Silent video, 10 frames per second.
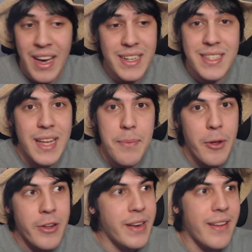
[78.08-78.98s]
I just
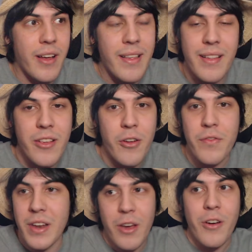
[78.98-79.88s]
upload it as its
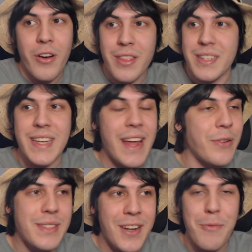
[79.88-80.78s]
own video on the
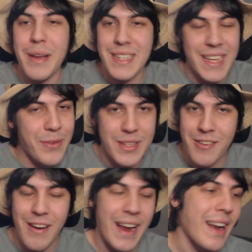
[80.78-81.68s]
channel. It's no big deal. It's
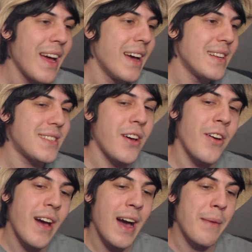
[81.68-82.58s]
great. So,
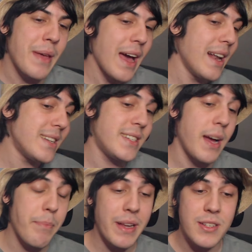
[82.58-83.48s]
yeah, let's
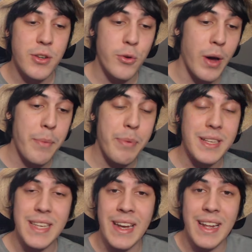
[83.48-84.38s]
jump into One
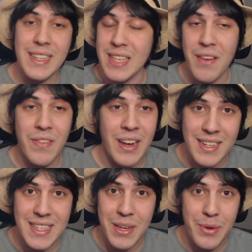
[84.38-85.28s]
Piece Ending 7.
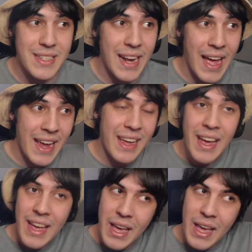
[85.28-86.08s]
Let's see what it's like.